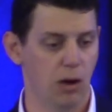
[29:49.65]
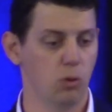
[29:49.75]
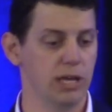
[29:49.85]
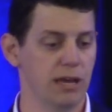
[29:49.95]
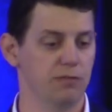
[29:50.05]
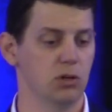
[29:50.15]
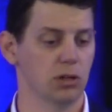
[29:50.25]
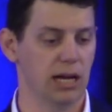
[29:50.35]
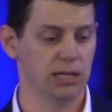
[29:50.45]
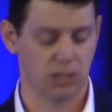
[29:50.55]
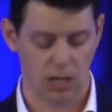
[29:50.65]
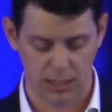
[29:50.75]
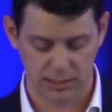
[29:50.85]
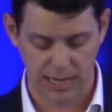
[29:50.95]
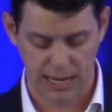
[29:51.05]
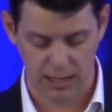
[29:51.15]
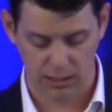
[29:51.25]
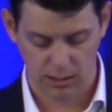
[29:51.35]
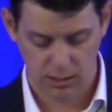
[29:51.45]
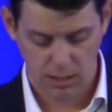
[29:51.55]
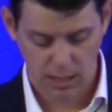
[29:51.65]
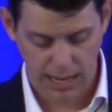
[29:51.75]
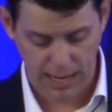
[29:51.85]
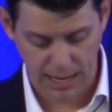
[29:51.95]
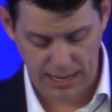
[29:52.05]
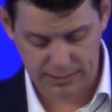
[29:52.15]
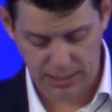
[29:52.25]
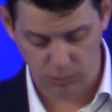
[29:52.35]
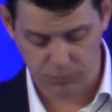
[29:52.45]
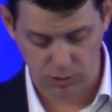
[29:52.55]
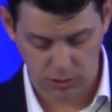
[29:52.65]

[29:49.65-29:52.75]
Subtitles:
we have utilized cost data has helped